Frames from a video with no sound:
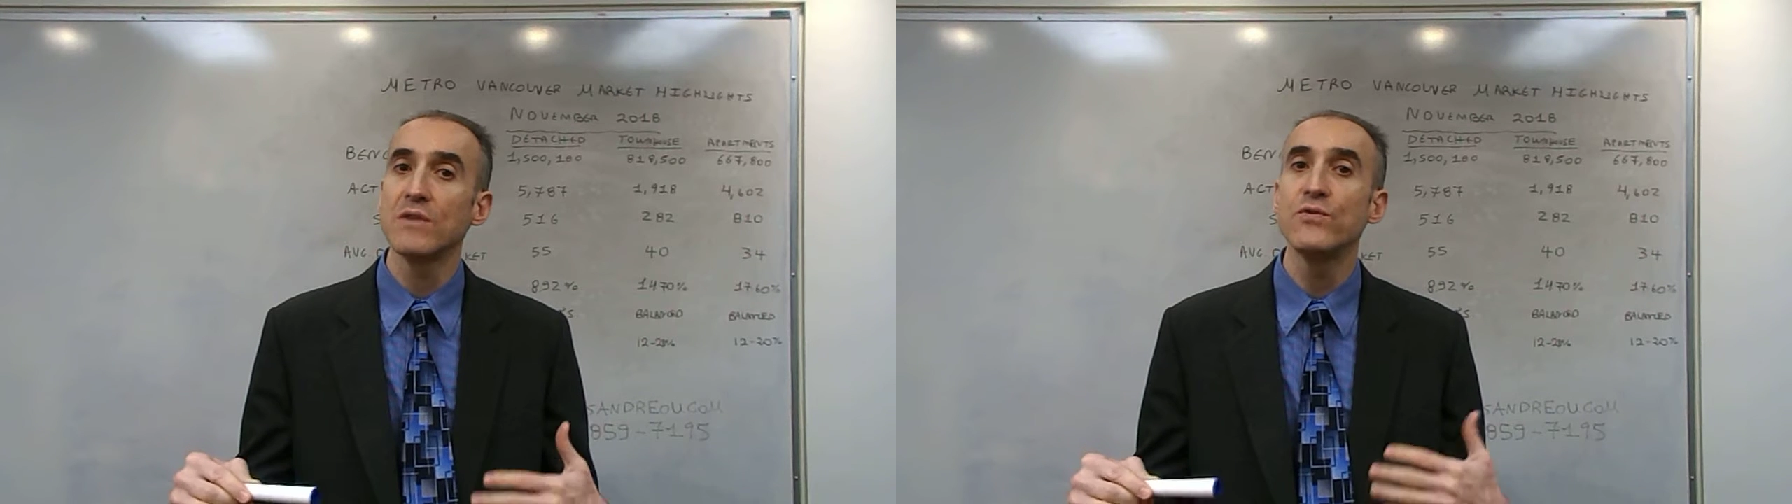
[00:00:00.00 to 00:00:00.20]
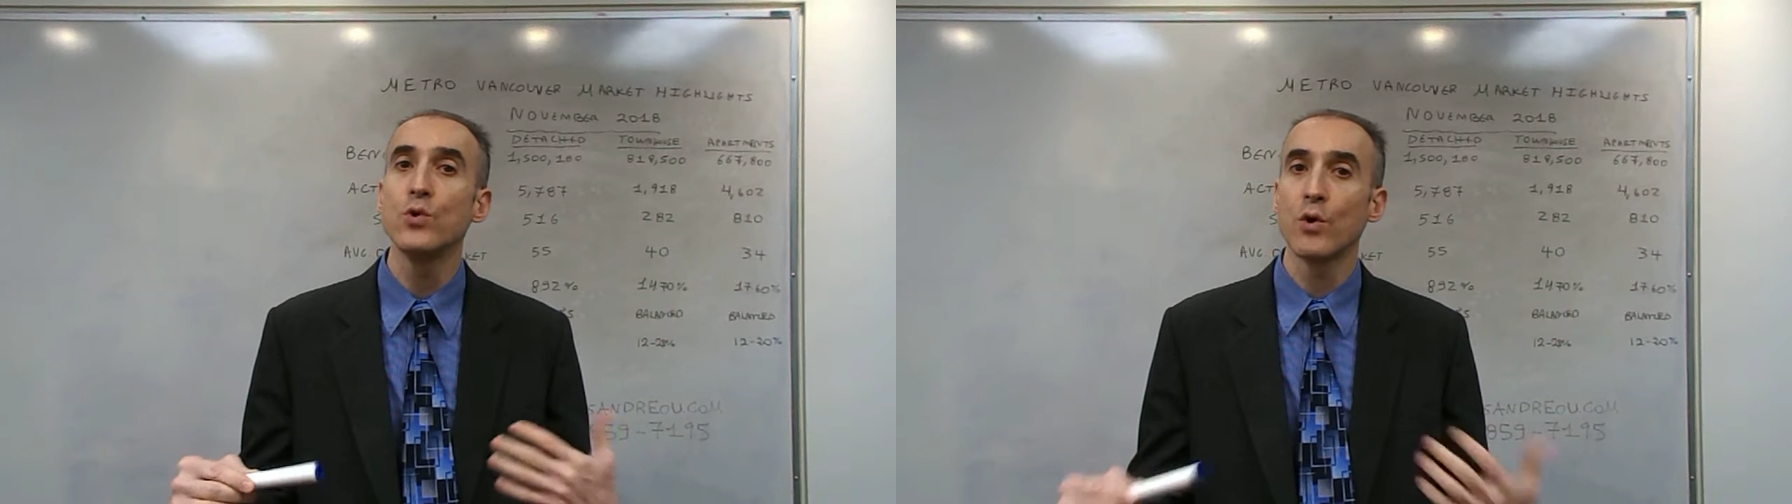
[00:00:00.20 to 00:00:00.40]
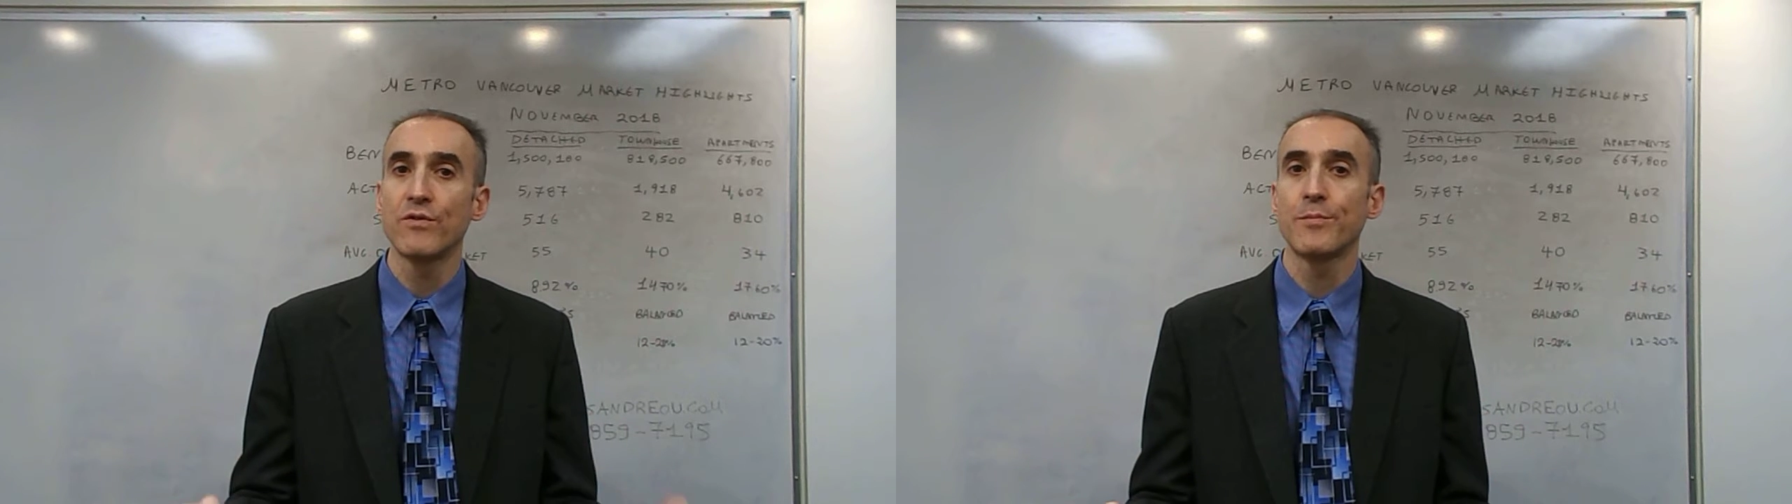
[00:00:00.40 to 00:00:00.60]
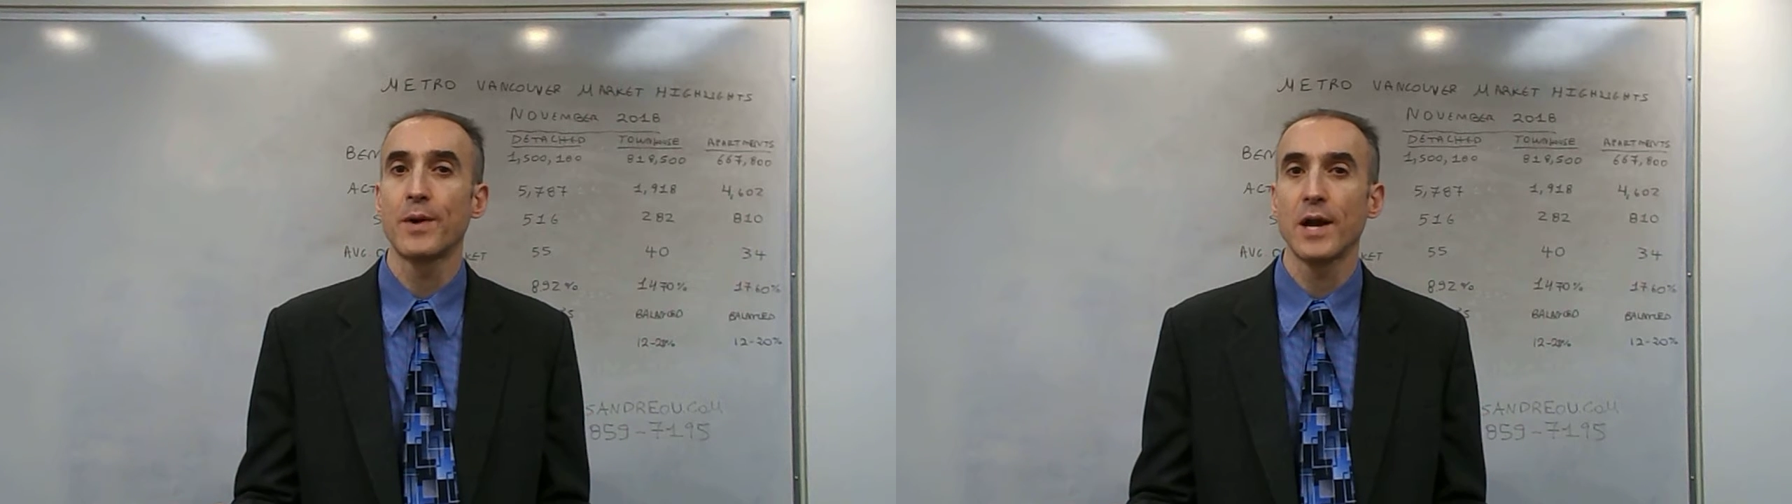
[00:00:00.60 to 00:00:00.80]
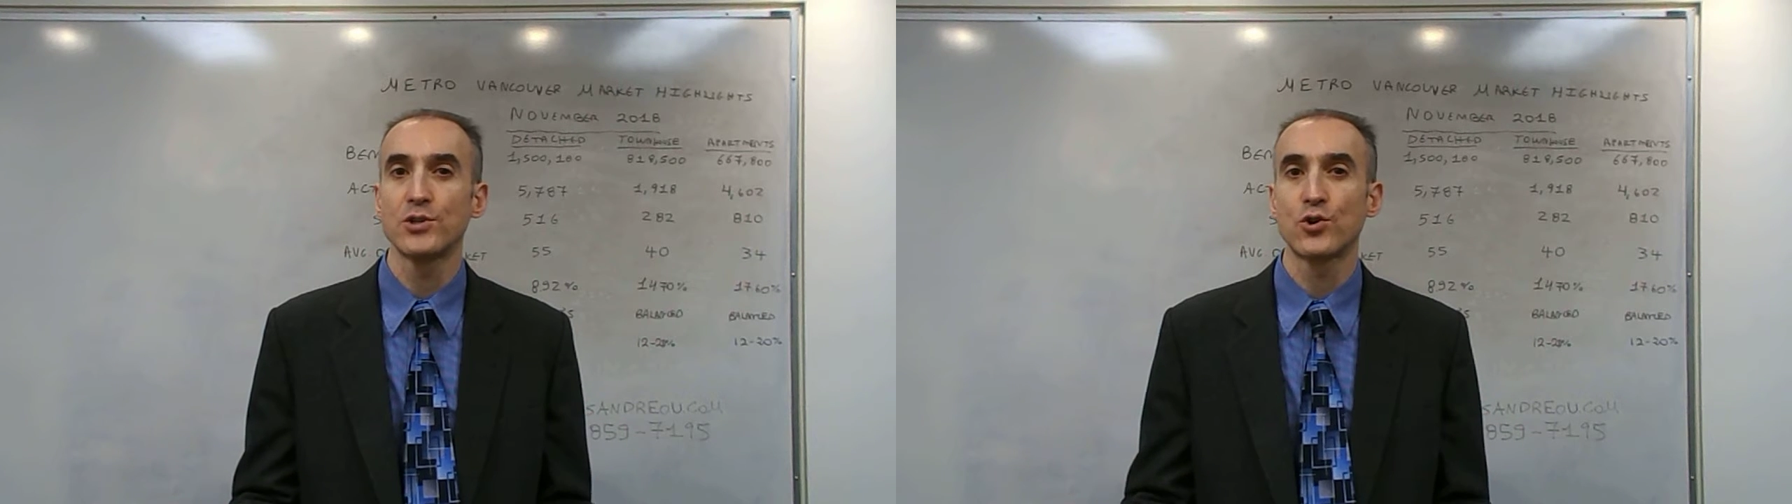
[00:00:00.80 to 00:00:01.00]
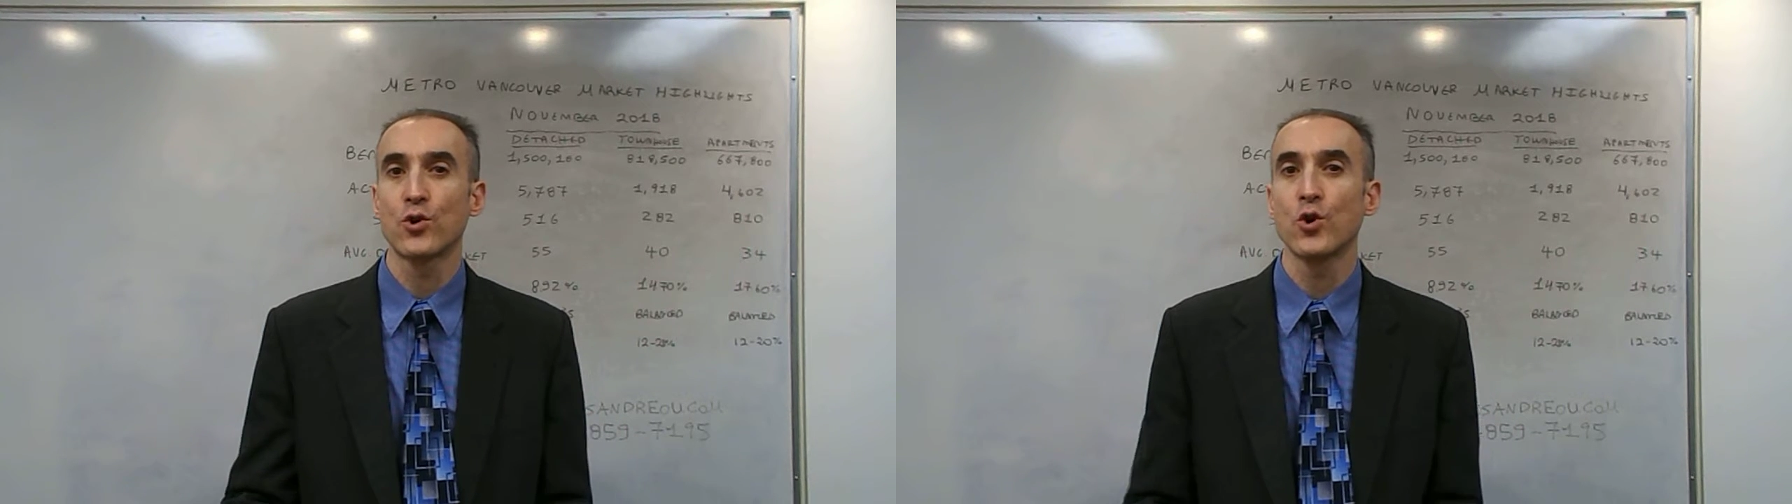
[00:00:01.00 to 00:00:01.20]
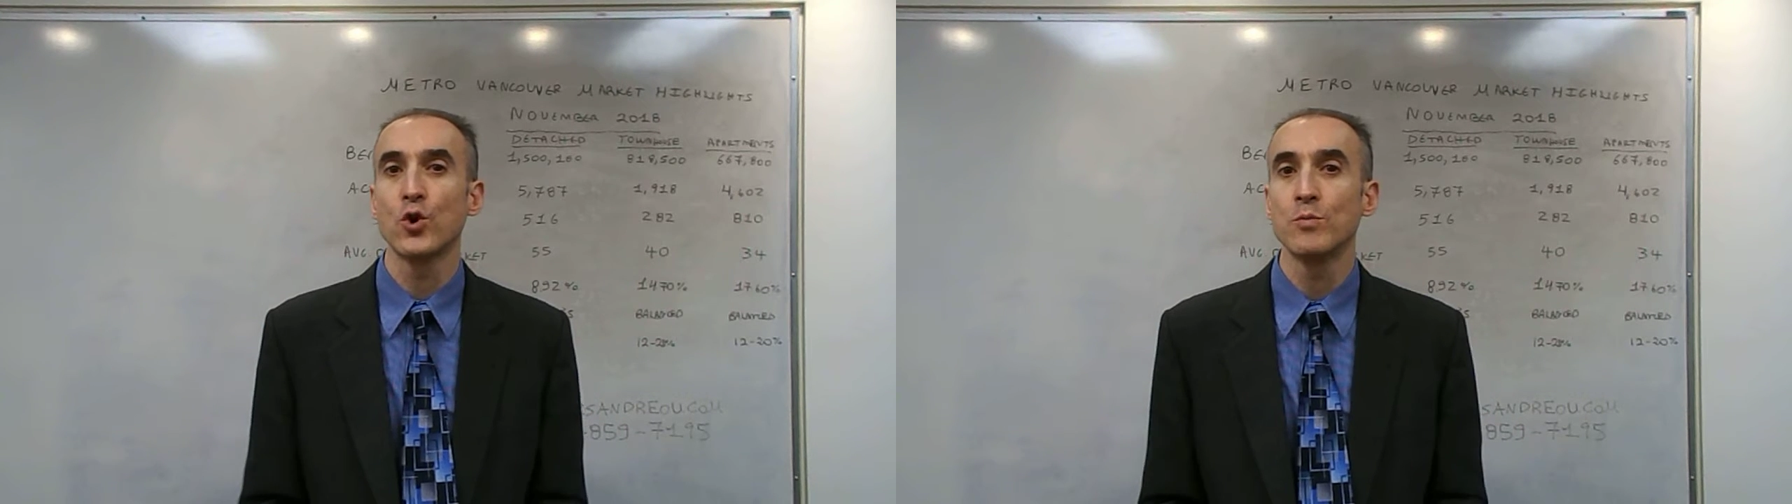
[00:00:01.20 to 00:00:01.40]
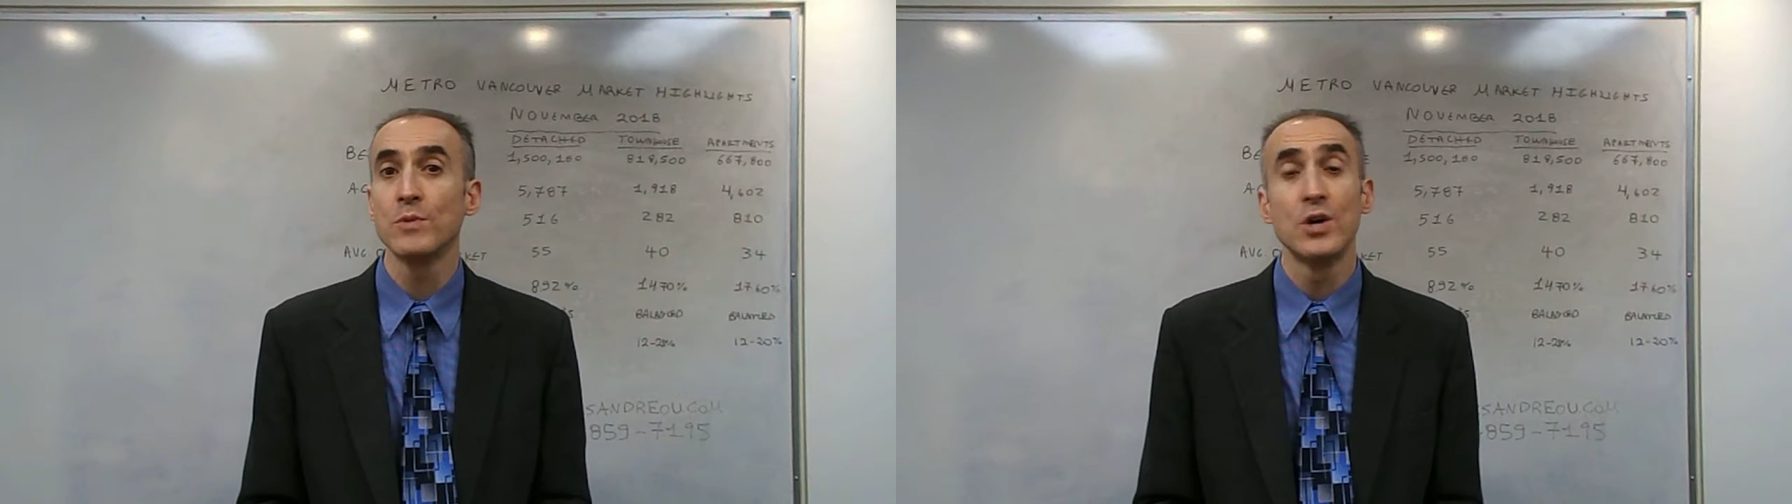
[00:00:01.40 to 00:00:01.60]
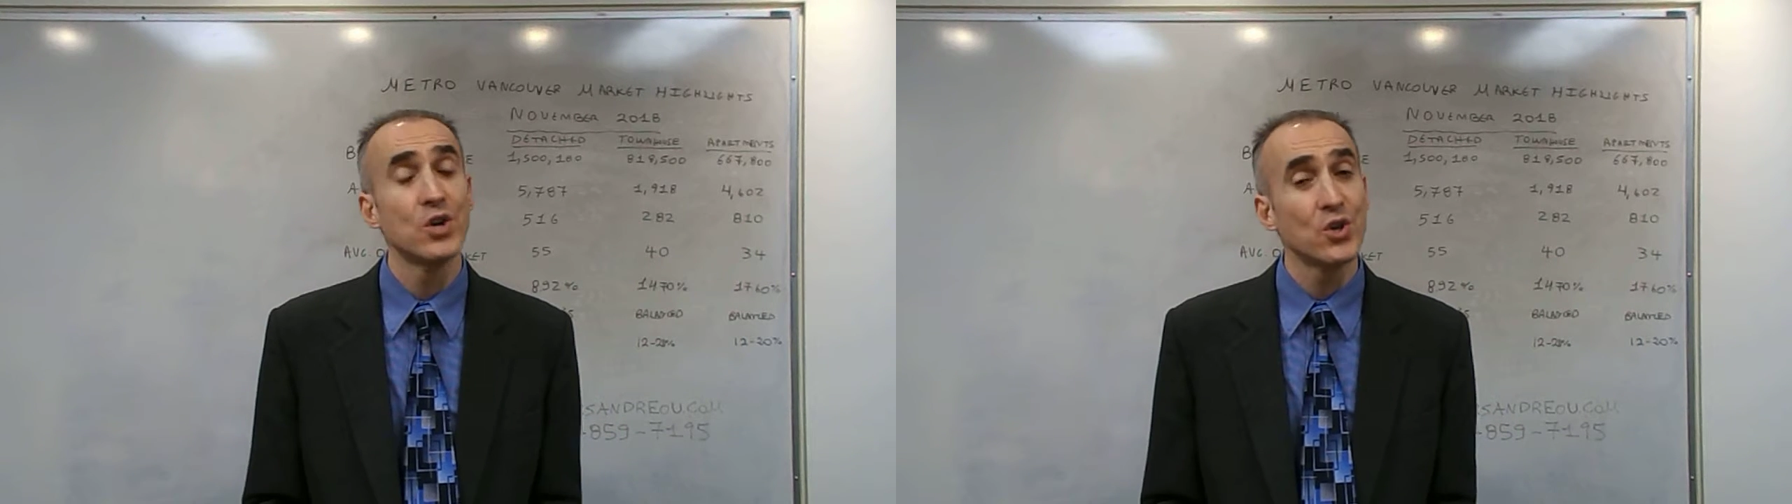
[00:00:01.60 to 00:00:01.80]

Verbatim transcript: if you overprice your home